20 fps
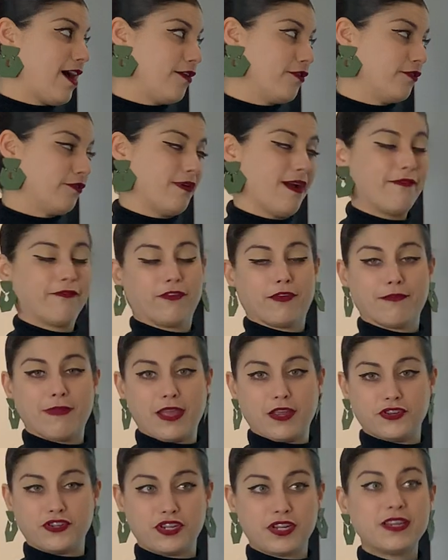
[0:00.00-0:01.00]

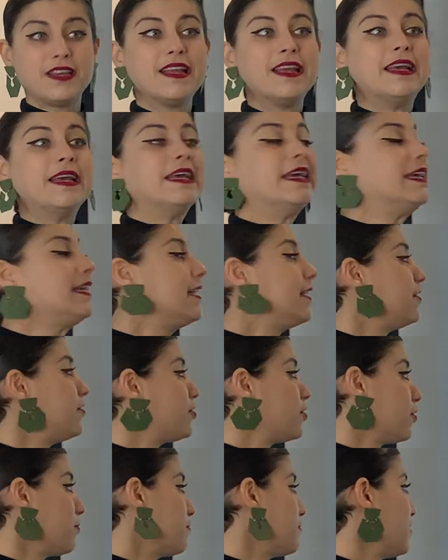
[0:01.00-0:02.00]
Counter-Reformation in
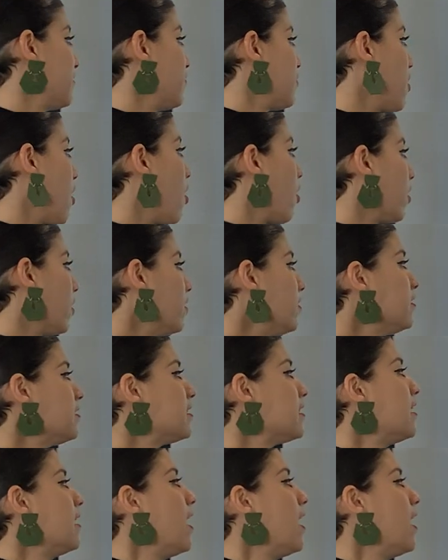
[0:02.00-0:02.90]
terms of the art,